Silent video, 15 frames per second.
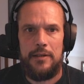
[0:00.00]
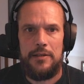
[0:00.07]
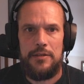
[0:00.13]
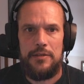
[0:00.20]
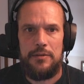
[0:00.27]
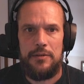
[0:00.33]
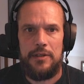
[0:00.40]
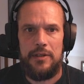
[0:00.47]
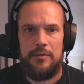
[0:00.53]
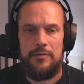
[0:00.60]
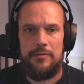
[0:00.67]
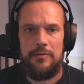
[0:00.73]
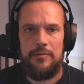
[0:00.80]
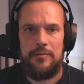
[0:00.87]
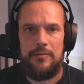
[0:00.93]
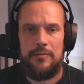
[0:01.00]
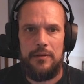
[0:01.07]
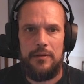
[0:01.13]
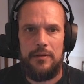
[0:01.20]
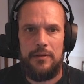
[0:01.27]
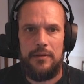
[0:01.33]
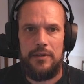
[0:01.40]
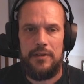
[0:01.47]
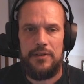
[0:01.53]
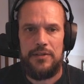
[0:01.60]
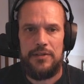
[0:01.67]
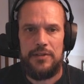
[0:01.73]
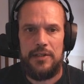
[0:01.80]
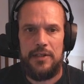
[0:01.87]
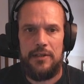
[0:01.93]
should have this
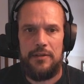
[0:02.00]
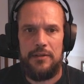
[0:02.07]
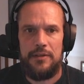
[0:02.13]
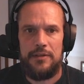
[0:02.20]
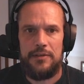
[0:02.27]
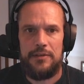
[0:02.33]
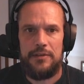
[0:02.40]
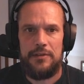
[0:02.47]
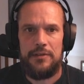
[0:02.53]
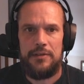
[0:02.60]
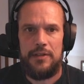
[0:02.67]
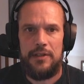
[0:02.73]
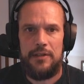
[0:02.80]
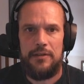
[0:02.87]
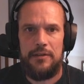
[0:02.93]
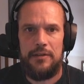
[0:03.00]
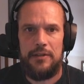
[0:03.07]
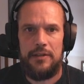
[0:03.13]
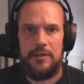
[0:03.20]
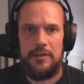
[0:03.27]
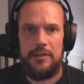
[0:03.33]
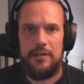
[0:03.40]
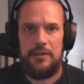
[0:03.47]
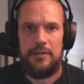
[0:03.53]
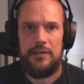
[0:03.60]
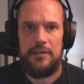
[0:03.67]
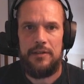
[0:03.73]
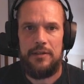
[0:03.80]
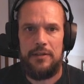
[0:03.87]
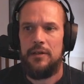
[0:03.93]
tile is tile in
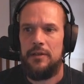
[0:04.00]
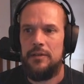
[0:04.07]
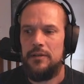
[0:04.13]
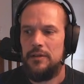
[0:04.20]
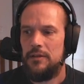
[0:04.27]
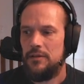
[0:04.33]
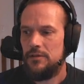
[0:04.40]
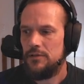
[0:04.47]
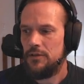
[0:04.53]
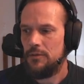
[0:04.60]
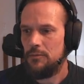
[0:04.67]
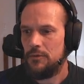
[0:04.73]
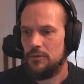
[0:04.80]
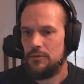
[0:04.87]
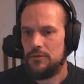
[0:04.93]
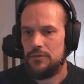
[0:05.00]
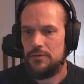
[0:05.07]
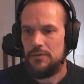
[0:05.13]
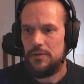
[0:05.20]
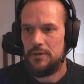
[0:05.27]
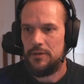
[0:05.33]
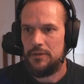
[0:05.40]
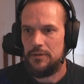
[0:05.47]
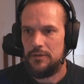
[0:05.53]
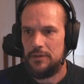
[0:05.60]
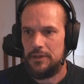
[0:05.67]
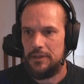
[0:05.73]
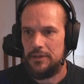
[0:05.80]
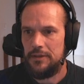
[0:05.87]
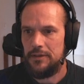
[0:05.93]
some constructor, I
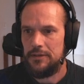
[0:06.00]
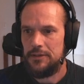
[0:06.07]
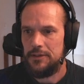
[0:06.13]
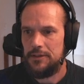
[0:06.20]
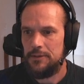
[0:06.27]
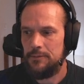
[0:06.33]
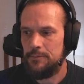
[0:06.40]
guess.